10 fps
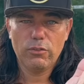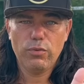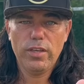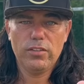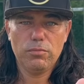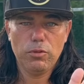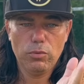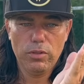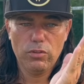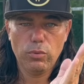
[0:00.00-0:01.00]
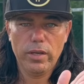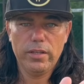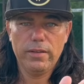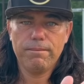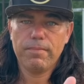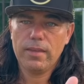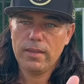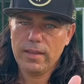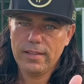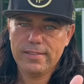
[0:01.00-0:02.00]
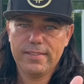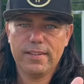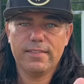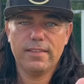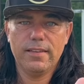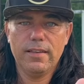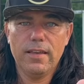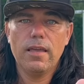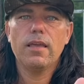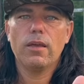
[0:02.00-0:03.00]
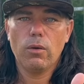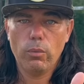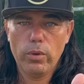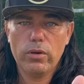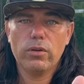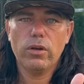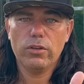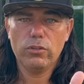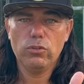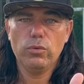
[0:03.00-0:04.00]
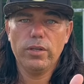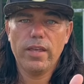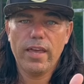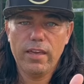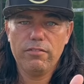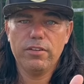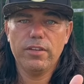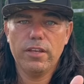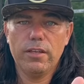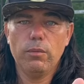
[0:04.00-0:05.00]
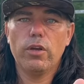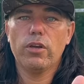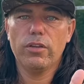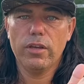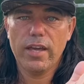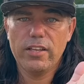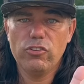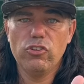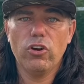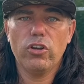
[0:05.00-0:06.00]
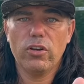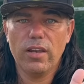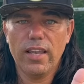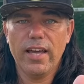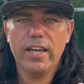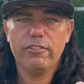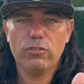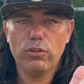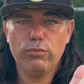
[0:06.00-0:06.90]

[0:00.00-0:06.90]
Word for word: phase between 20 and 60 we are gonna do it every day. We are gonna enjoy our life to the